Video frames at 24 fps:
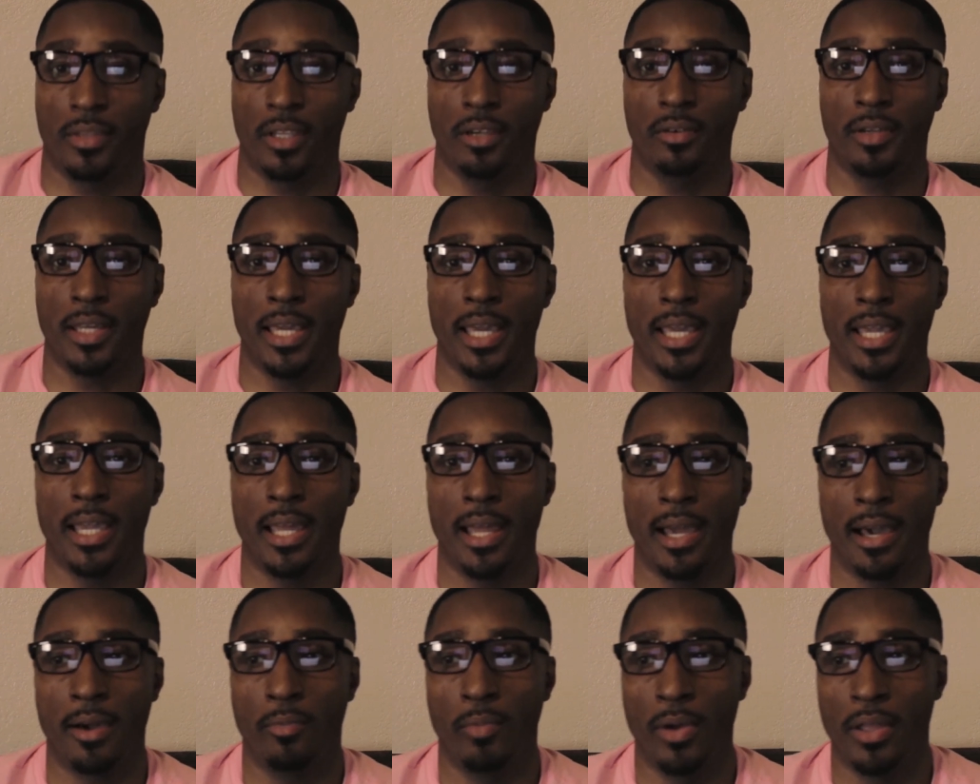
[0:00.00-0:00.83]
Okay,
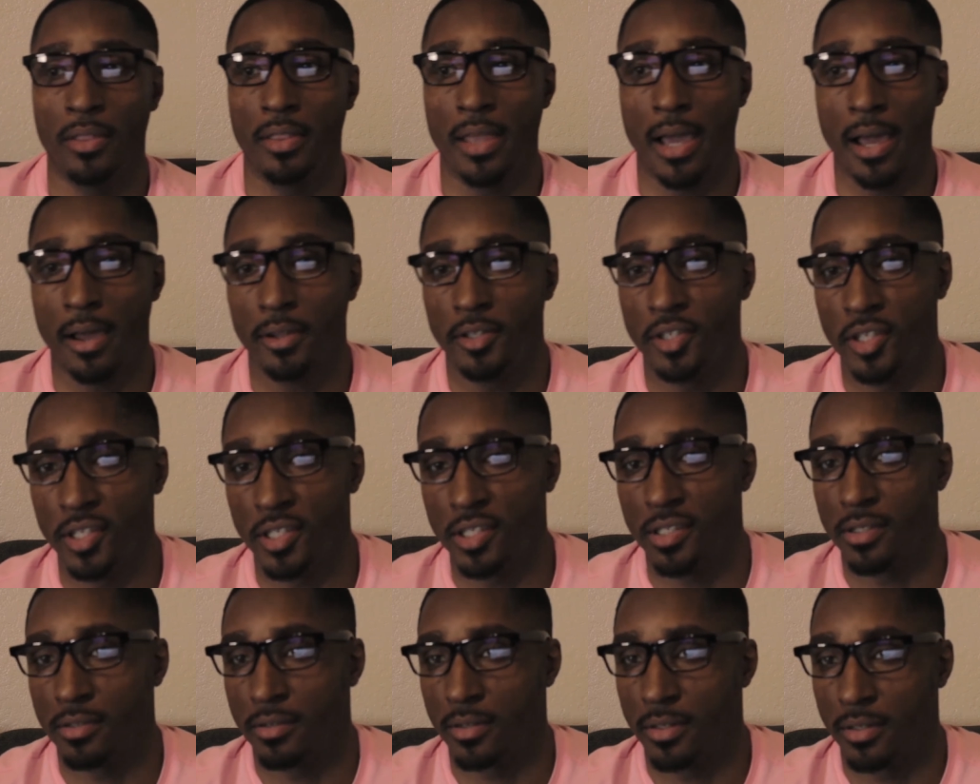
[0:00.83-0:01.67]
I
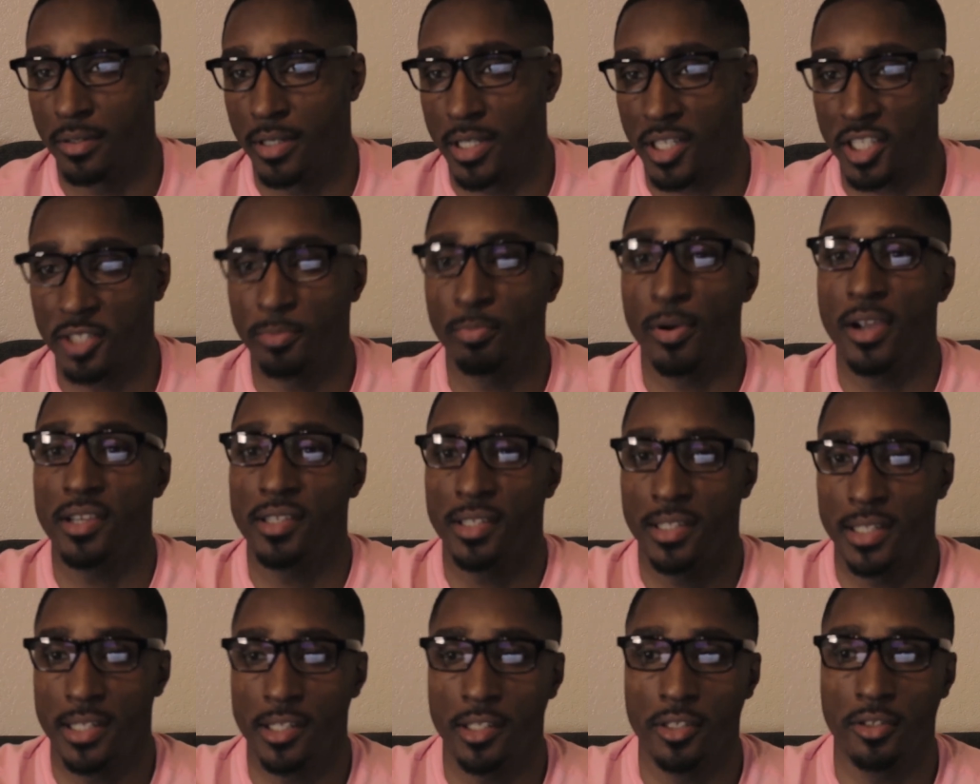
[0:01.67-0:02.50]
just
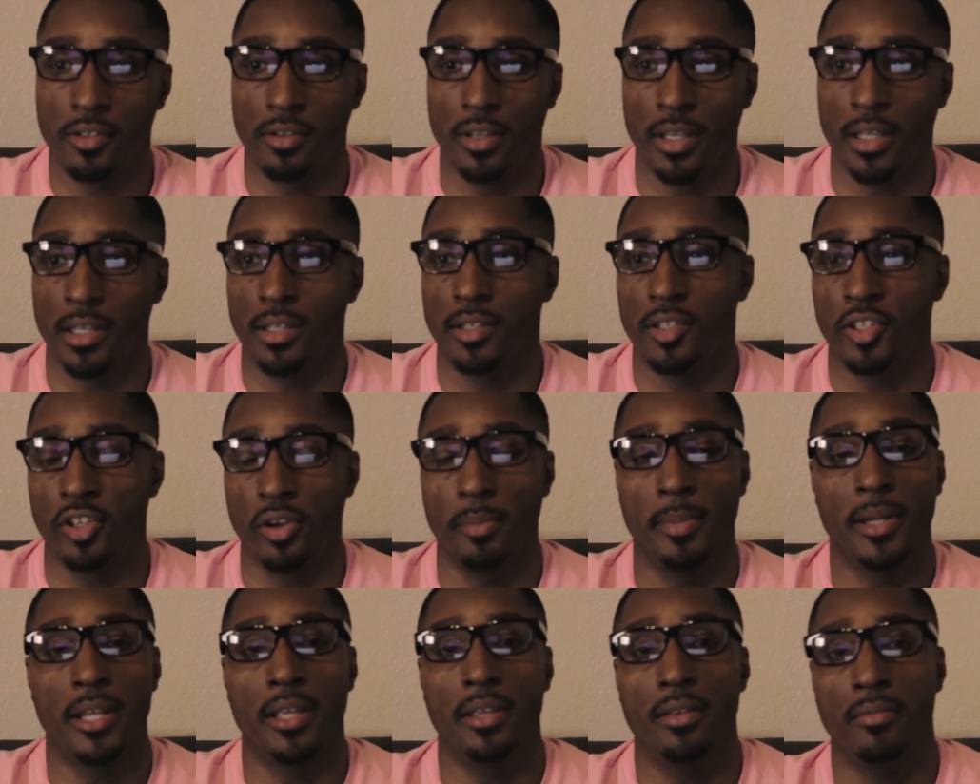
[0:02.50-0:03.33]
expressed this in so
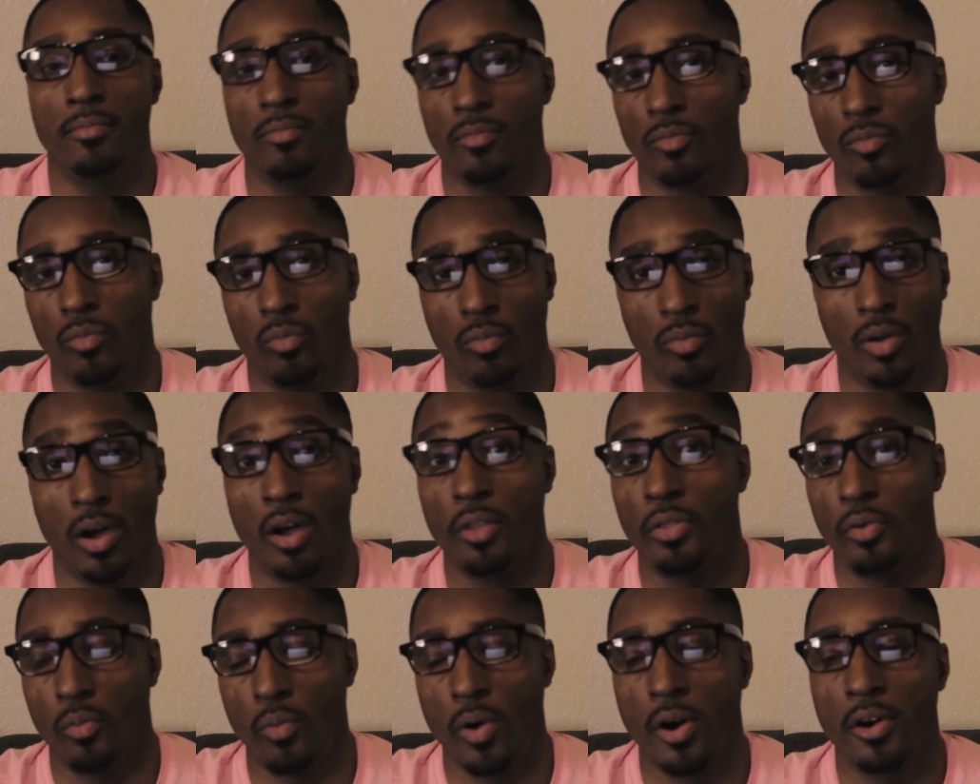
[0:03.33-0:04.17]
many
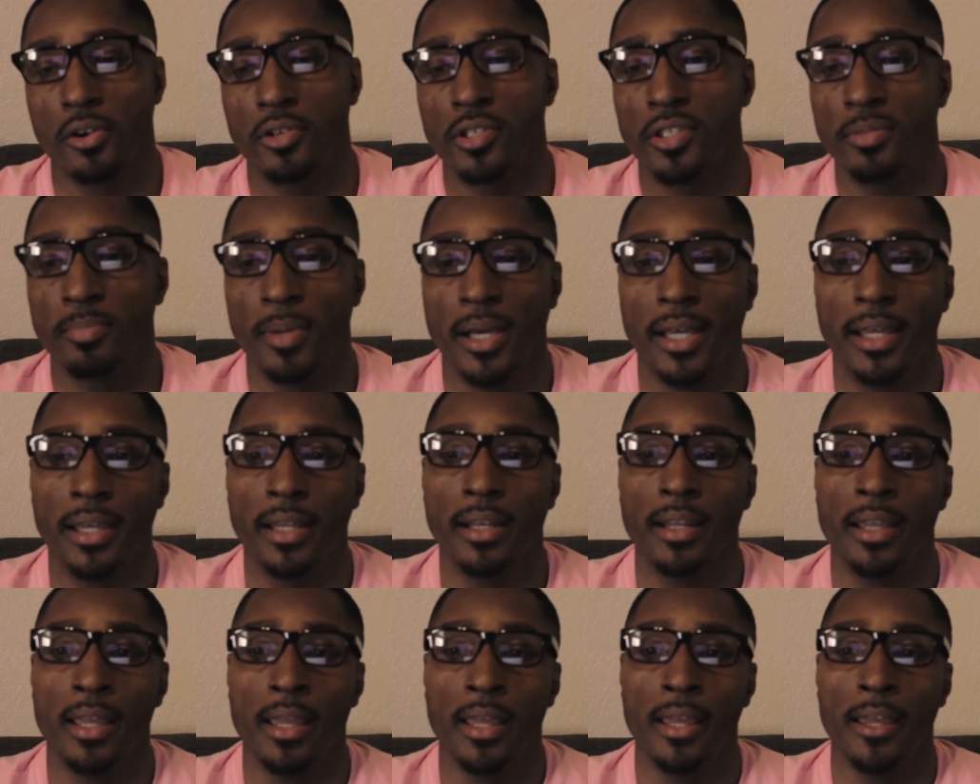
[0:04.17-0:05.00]
other words, but